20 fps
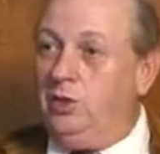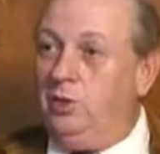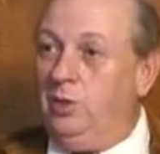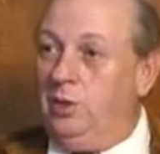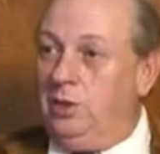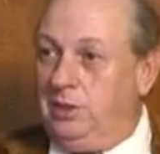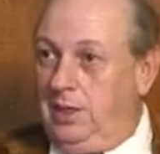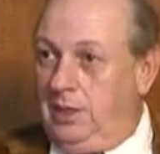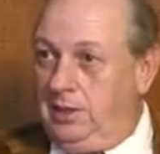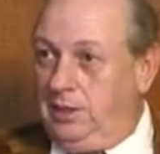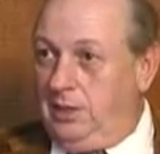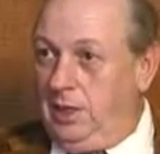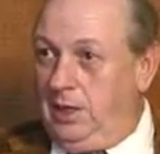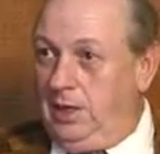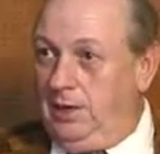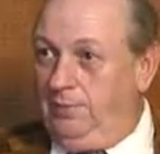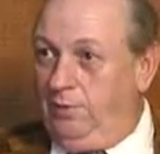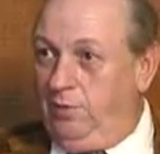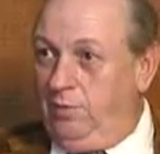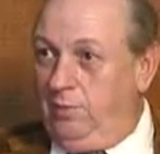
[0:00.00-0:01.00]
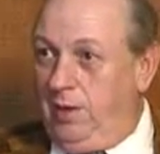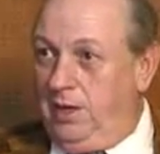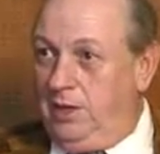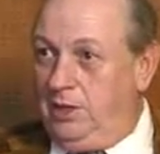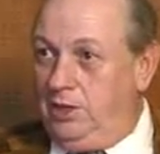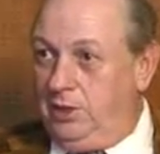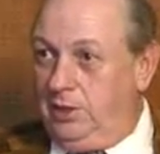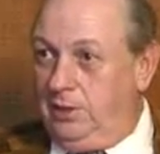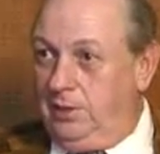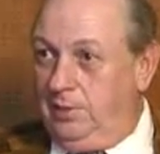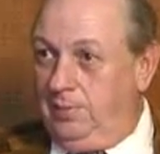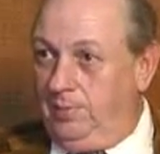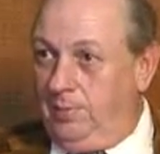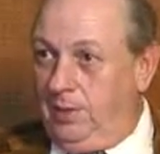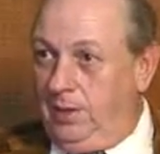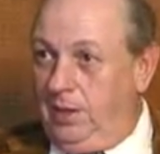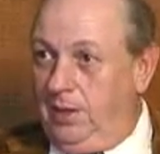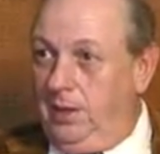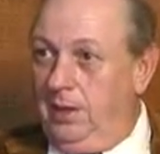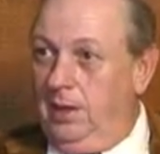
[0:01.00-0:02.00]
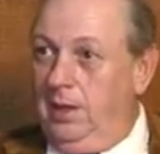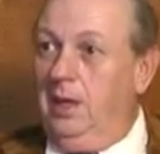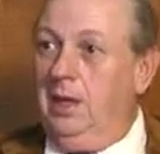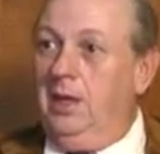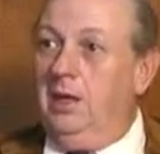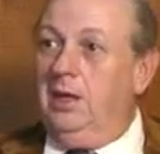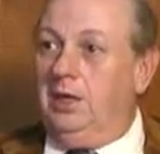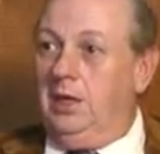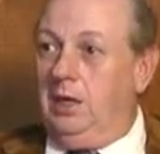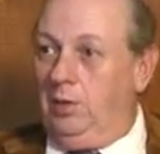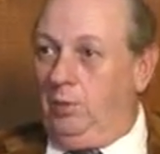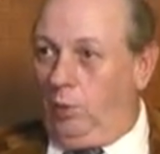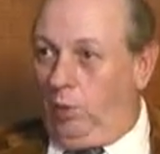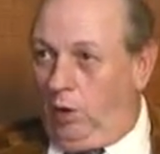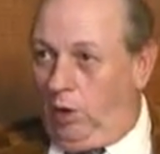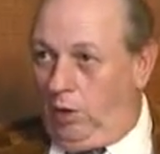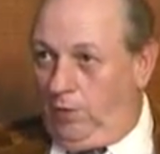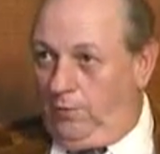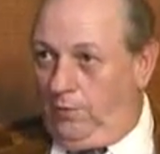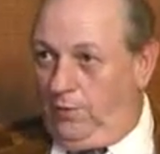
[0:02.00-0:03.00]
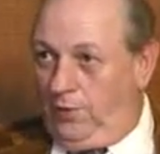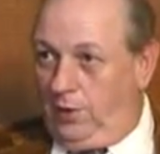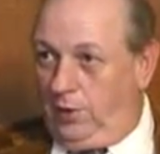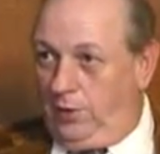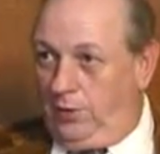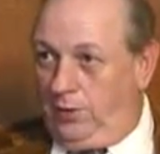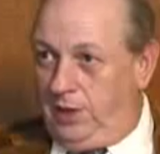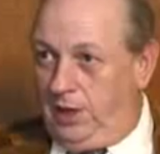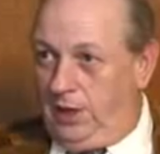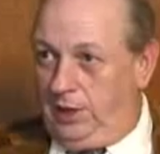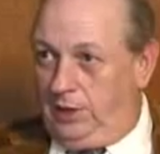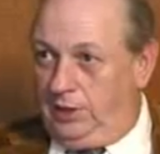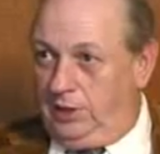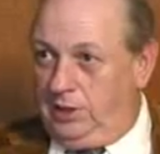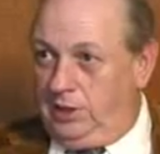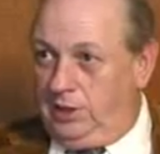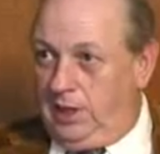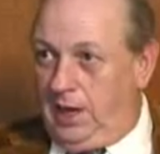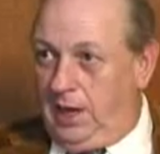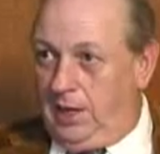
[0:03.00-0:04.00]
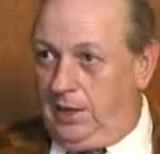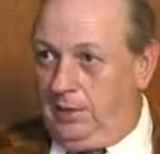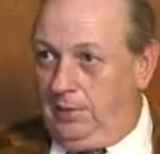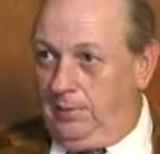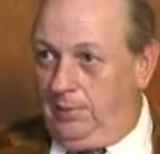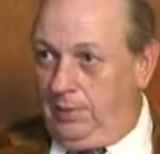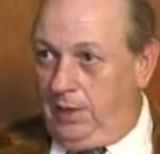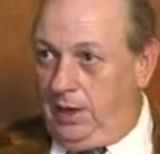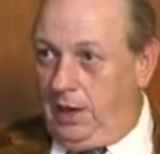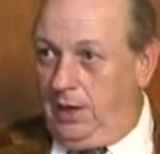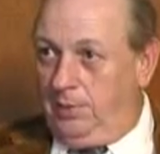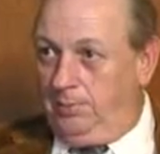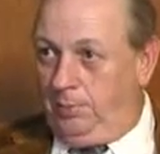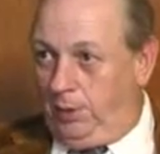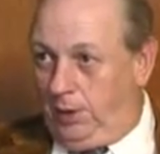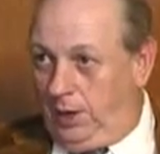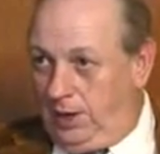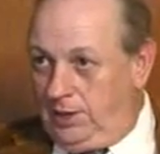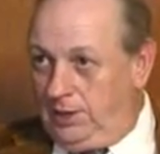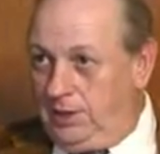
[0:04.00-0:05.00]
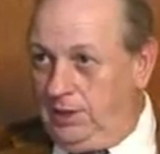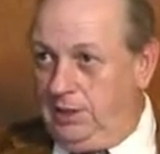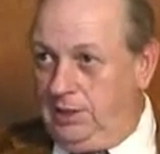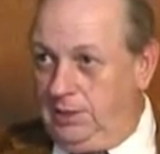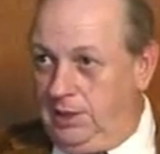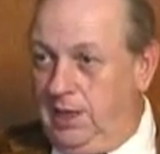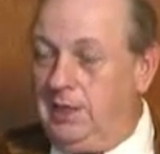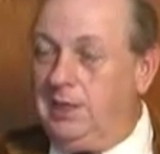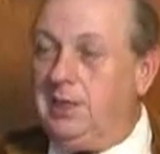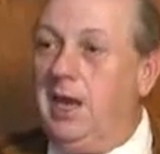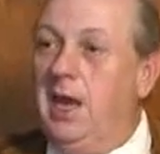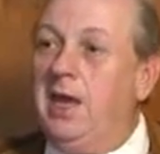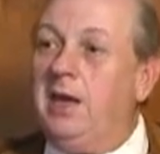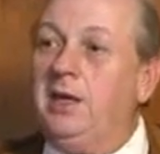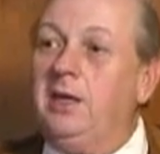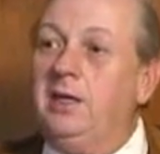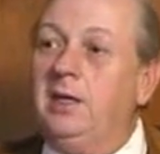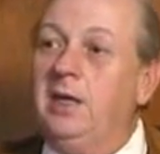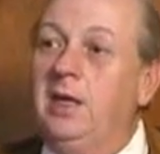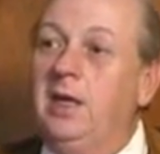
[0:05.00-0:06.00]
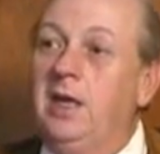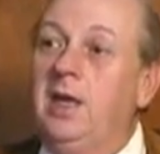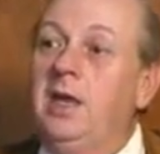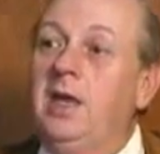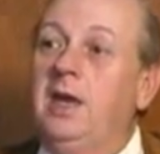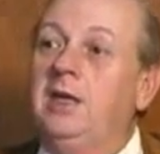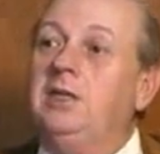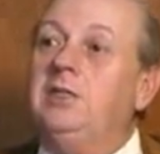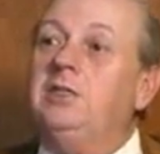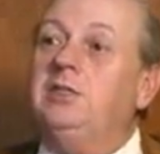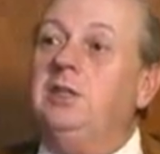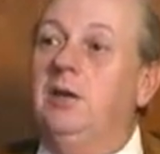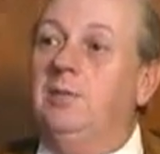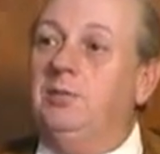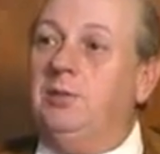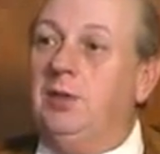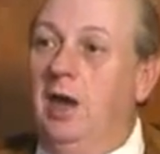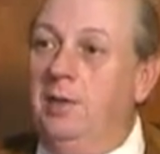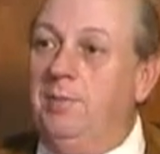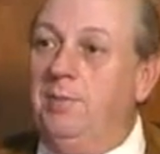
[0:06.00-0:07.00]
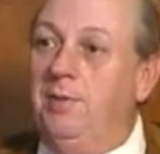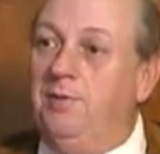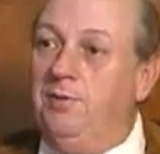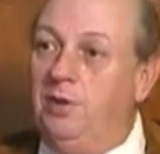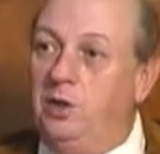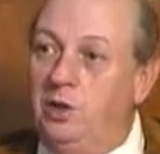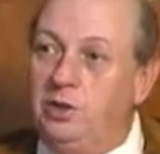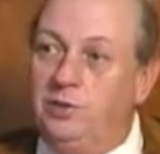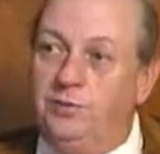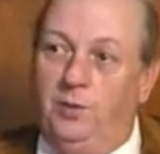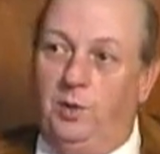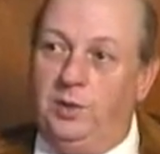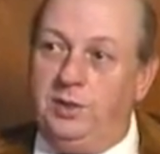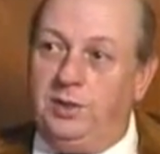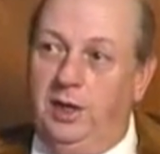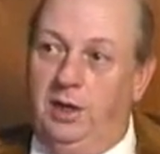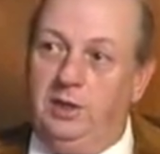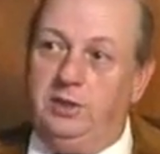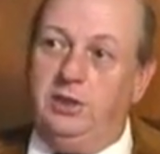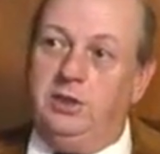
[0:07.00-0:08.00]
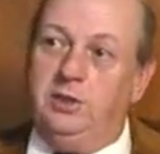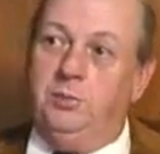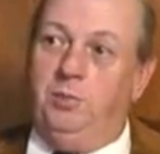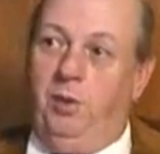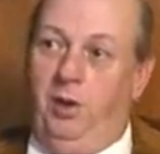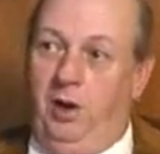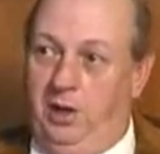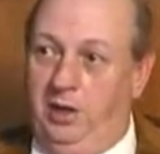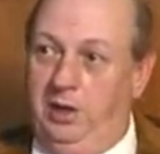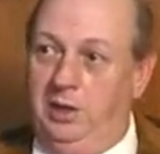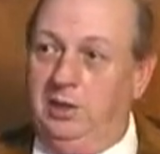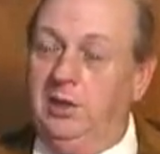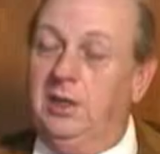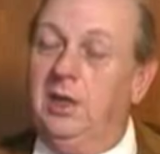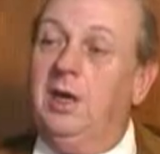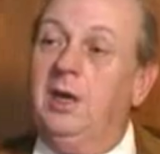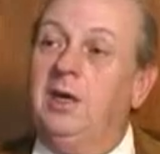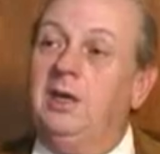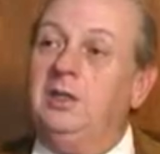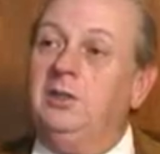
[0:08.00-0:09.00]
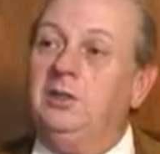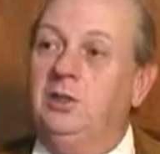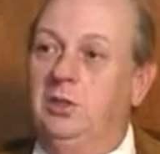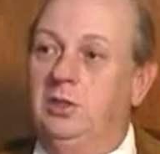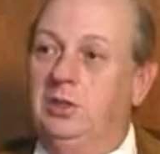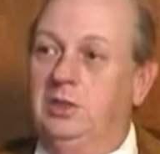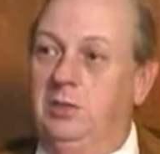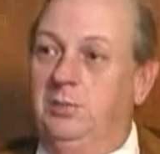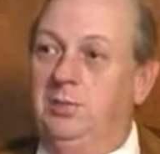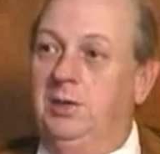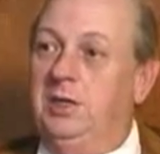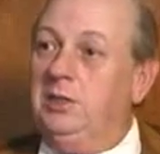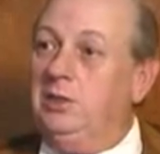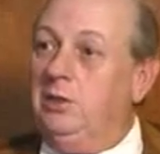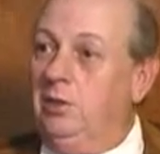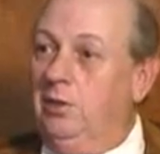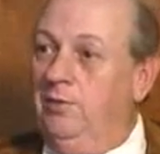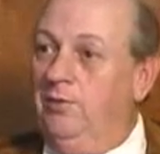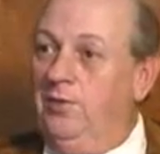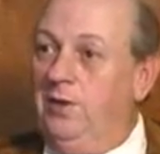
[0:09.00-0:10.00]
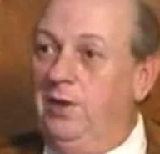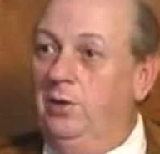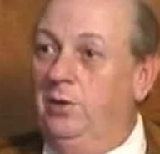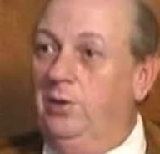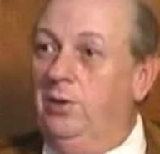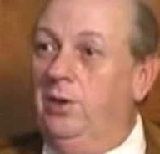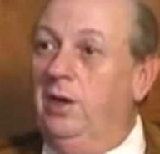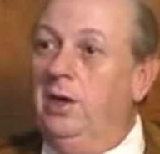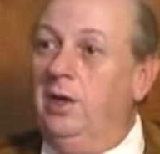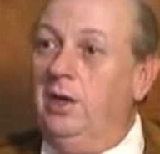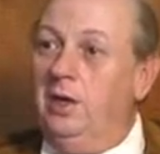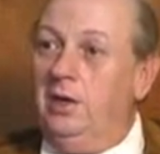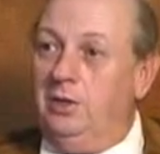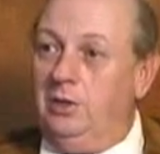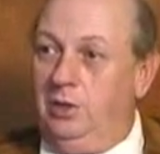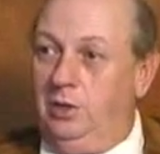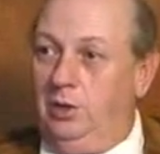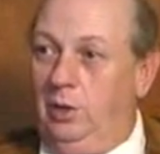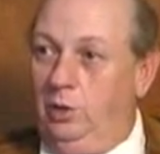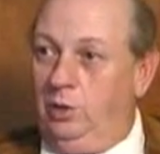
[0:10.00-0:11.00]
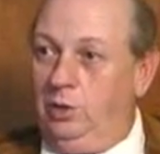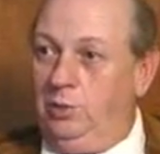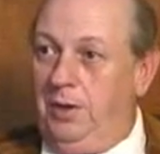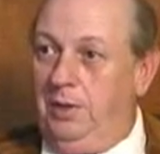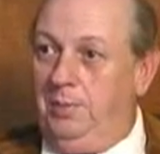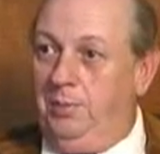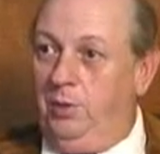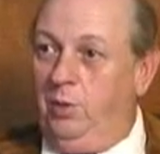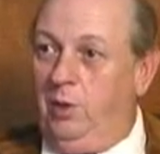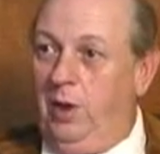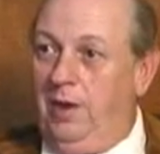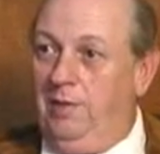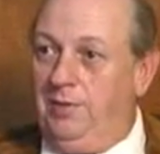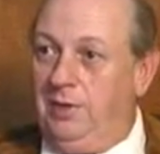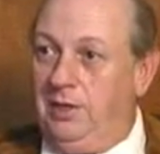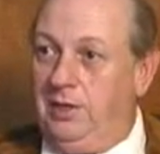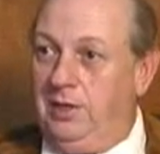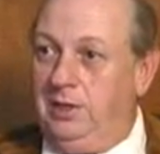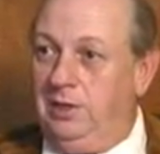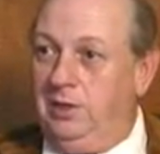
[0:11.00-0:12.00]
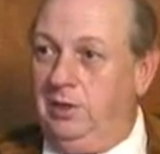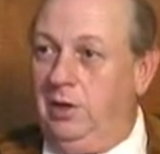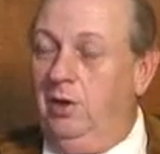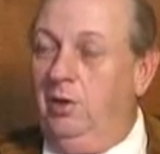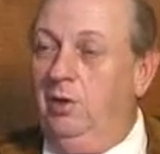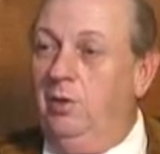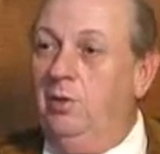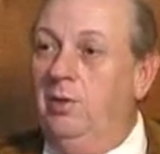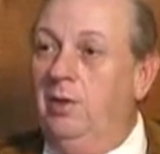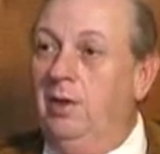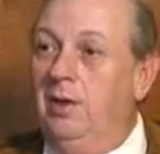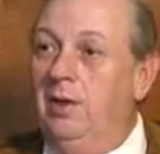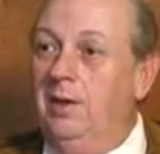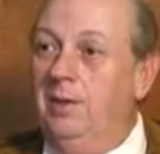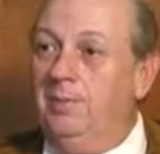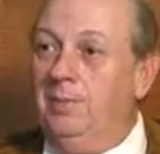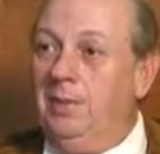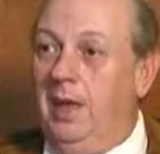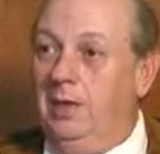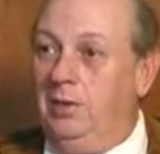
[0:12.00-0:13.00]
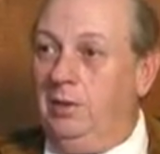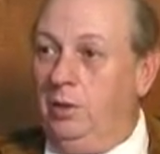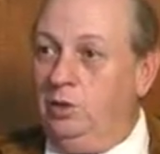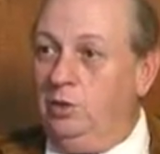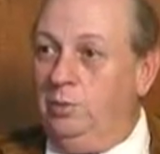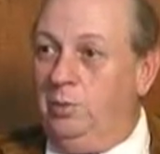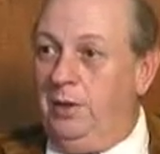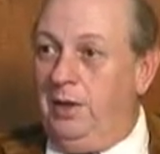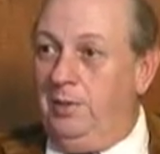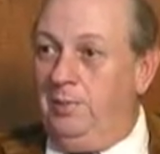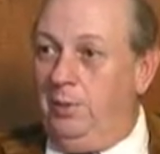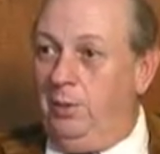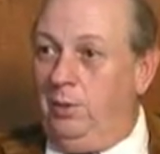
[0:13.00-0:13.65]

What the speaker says: and to assess that information, get raw field intelligence data, and process that data into some type of useful intelligence product to disseminate to the field to those people who have a need to know, and those